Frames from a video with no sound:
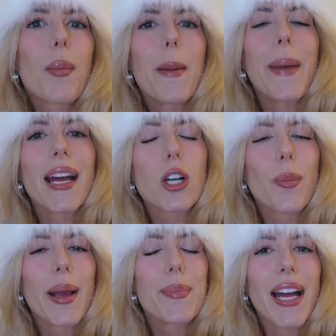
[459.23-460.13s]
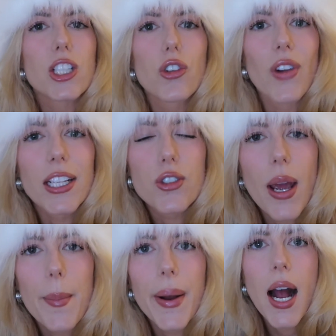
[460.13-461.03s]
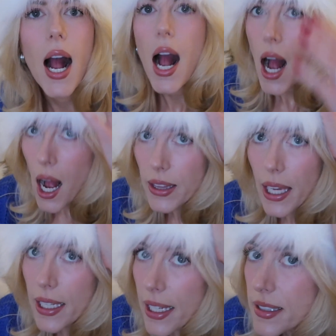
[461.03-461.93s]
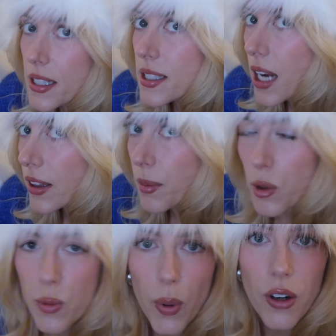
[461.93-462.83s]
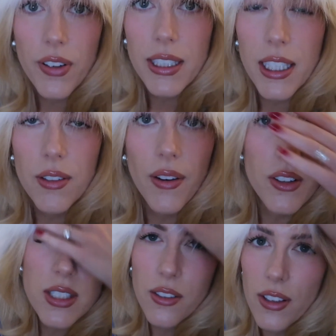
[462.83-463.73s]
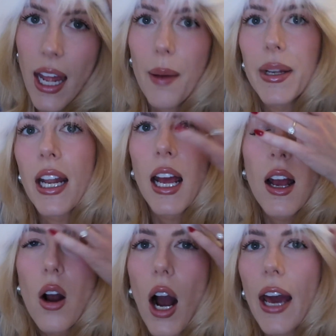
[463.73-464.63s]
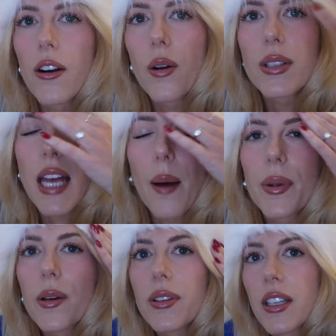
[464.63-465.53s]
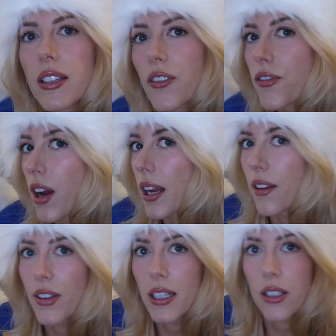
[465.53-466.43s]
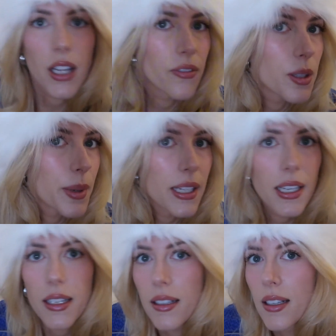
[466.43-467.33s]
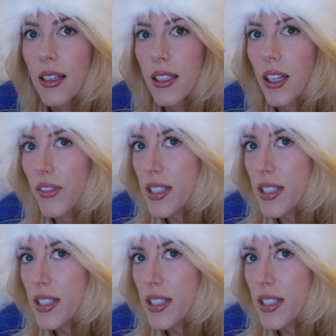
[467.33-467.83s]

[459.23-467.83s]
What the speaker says: my bachelorette trip? Like, is this not the most perfect thing you've ever seen for that? I mean, I don't know what's happening with like the front. I feel like you'd have to make it, you have